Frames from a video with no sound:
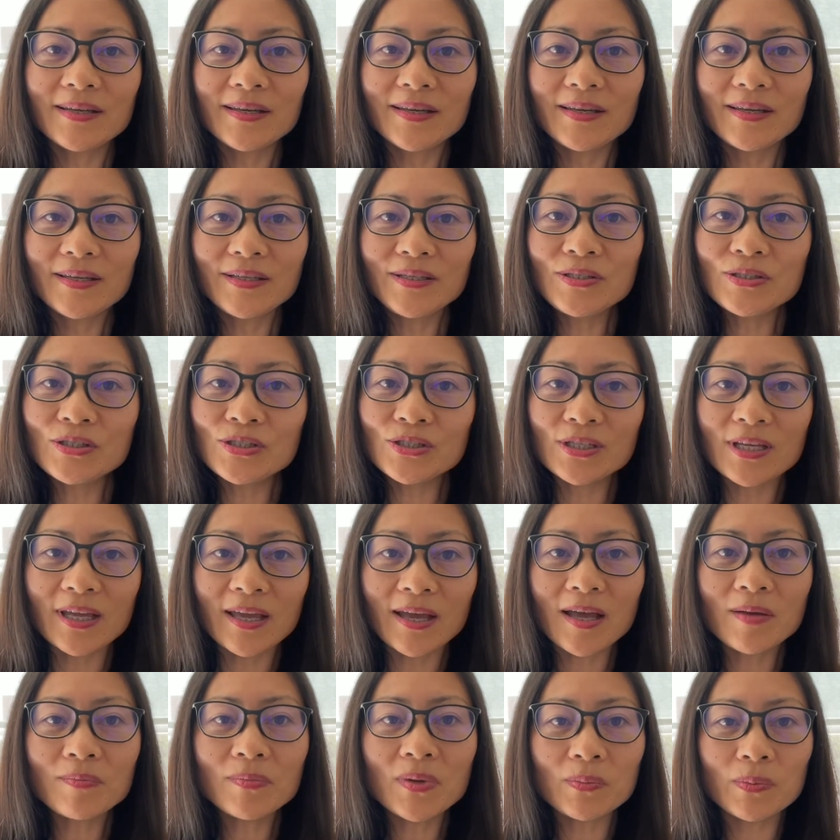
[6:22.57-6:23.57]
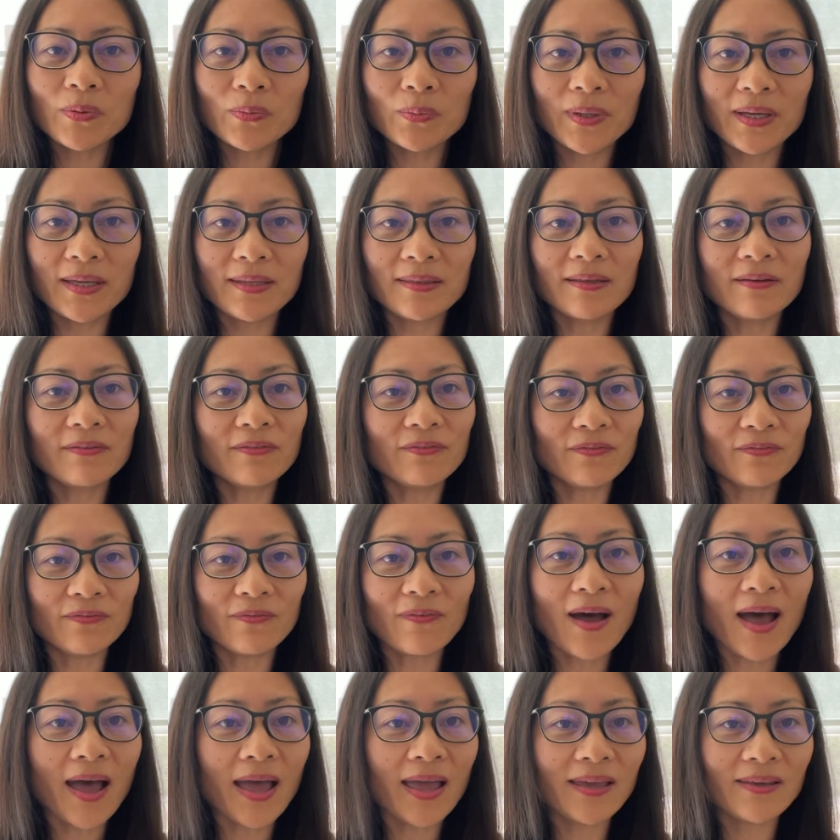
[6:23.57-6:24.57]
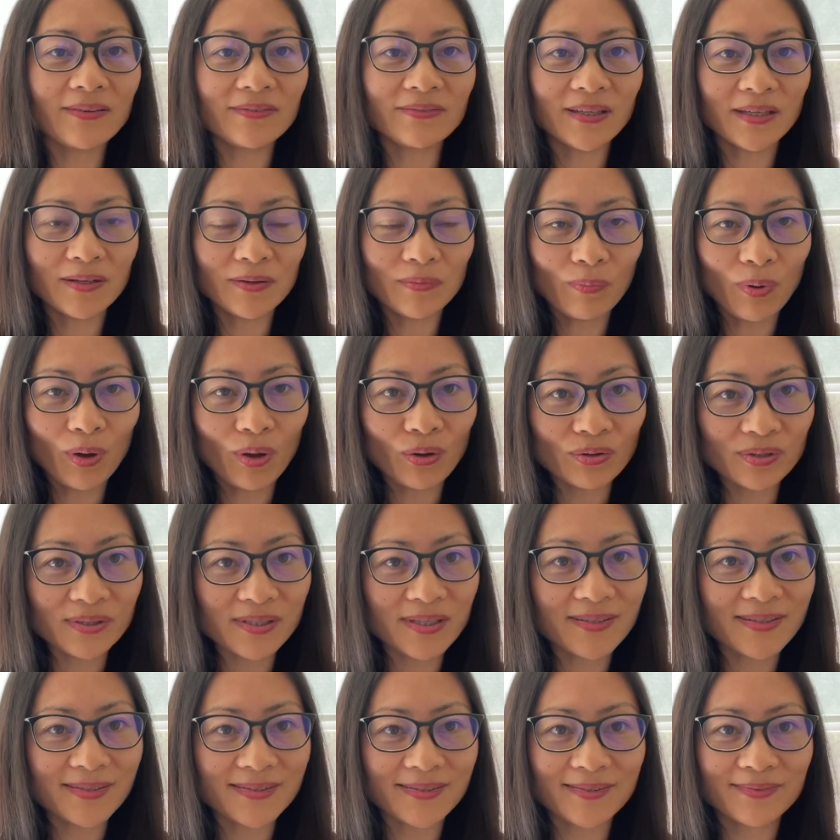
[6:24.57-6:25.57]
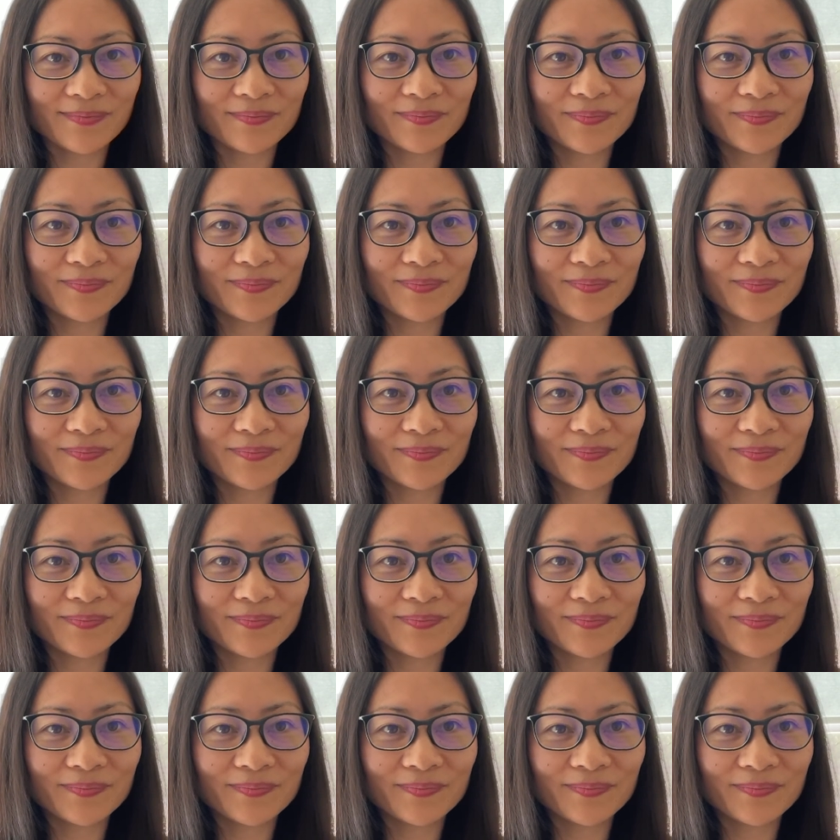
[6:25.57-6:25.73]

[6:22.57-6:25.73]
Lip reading: you should come up with 5 poses.